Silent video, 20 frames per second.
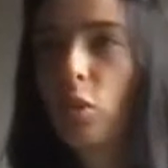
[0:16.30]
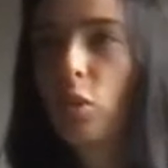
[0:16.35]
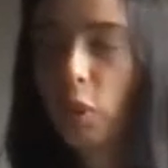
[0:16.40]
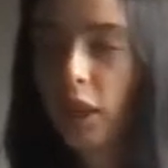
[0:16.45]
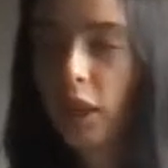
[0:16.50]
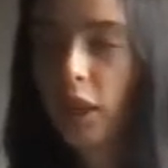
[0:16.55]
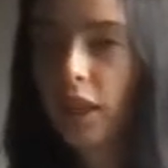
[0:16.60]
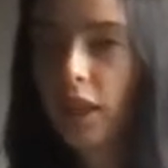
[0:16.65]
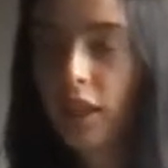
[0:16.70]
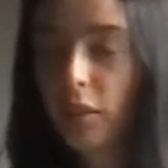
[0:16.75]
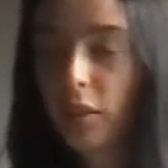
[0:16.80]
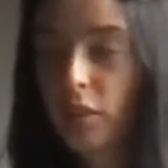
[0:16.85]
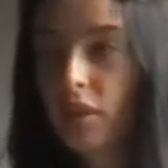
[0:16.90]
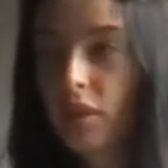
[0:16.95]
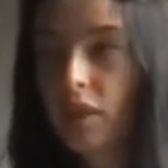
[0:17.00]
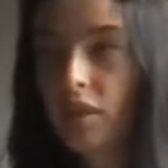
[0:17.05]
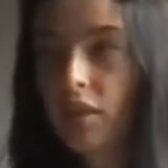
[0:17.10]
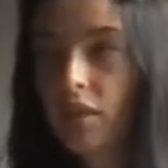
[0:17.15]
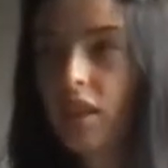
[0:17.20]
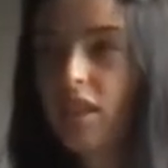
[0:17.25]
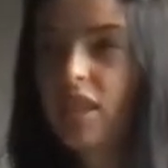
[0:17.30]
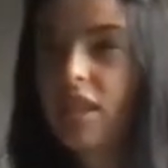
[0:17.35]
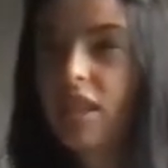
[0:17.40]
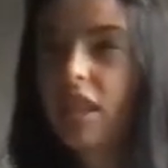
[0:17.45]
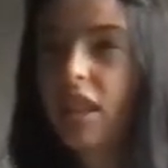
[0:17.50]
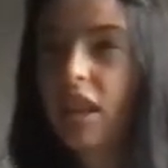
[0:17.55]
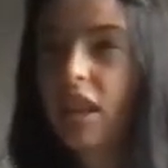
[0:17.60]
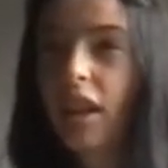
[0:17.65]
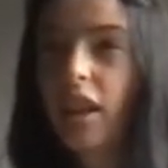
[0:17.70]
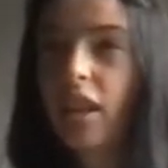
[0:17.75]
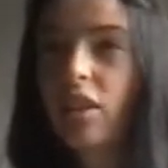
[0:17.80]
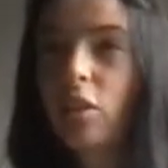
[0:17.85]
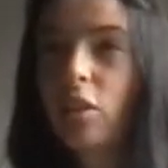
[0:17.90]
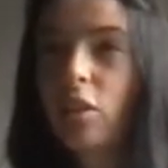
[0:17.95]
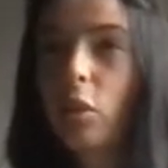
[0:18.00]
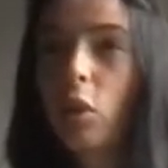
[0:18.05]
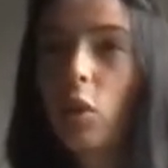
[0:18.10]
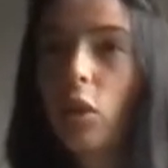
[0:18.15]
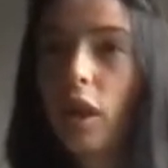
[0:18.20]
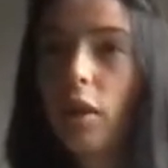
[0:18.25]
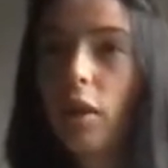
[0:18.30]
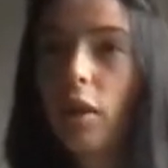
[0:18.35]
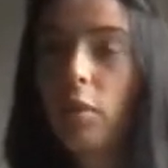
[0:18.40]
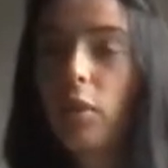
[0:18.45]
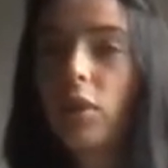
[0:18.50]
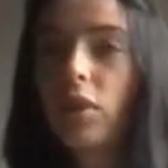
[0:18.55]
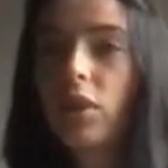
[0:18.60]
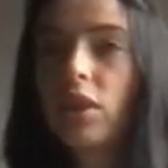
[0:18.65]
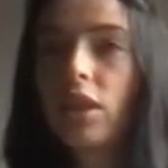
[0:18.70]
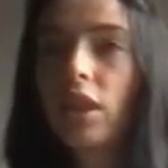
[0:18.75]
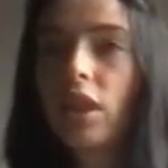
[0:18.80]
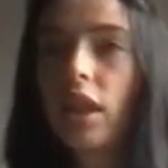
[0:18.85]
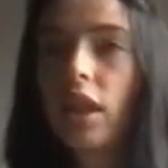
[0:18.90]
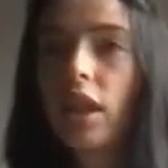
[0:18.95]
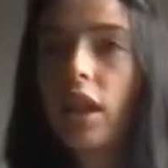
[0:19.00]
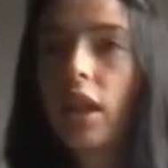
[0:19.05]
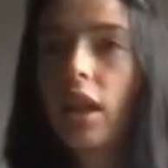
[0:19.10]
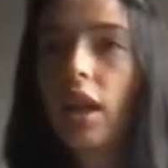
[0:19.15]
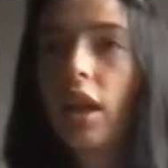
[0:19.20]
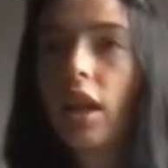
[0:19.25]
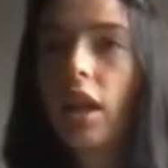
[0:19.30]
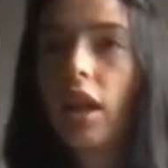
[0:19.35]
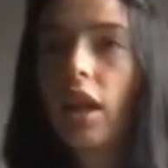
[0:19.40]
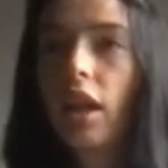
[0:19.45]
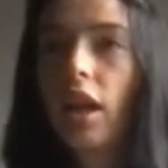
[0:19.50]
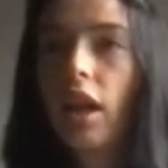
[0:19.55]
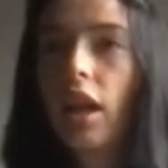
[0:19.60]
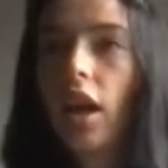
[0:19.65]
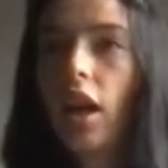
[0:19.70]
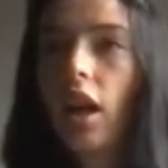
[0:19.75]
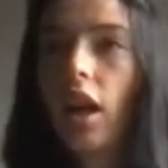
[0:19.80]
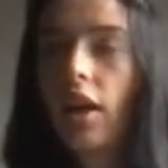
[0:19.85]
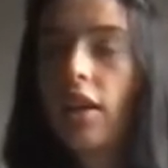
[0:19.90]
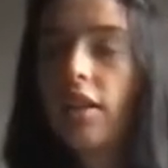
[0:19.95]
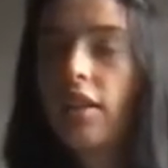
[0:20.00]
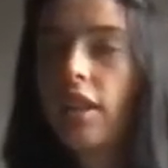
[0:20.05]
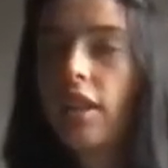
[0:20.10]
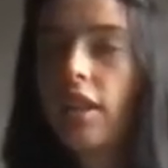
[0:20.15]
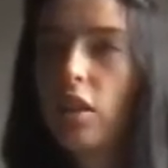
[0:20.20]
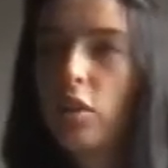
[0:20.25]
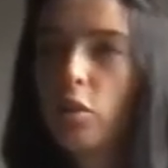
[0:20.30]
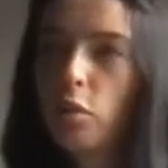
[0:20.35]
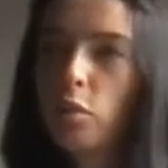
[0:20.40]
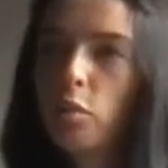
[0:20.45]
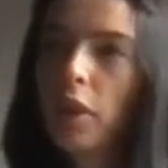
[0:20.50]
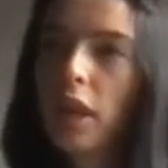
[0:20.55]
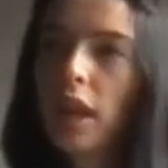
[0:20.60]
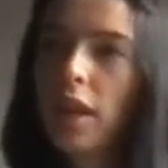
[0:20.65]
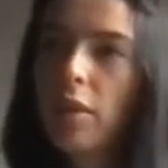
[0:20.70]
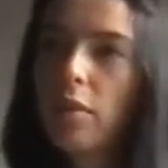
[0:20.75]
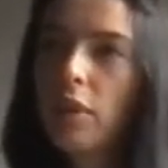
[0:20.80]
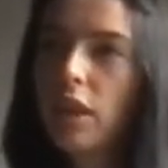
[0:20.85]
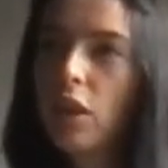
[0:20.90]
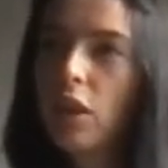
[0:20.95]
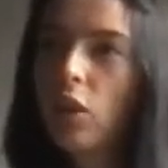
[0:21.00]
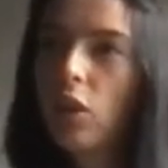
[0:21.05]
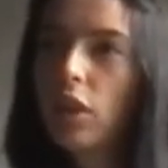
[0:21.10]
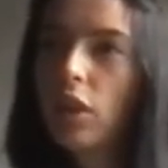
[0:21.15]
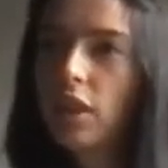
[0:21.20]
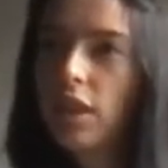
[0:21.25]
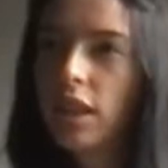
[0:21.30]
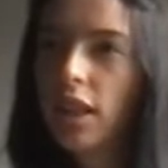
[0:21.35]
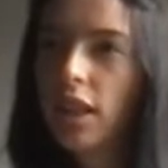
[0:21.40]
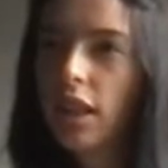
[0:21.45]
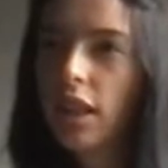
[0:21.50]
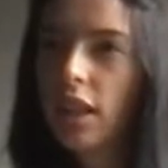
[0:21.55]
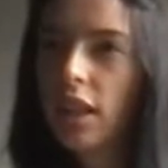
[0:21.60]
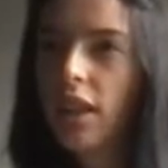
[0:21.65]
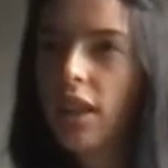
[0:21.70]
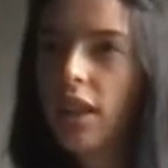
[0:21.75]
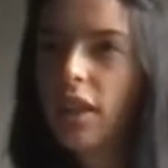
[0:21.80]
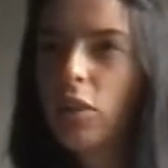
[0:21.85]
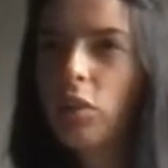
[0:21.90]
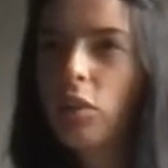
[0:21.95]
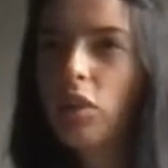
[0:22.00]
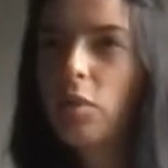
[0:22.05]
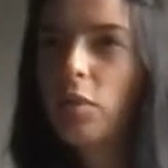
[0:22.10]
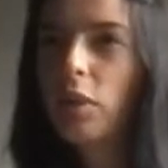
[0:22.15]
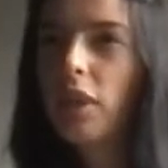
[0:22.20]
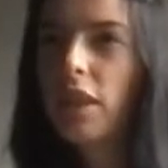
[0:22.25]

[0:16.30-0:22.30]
completely, it's still kind of taboo, like. But I think maybe the only thing, not that was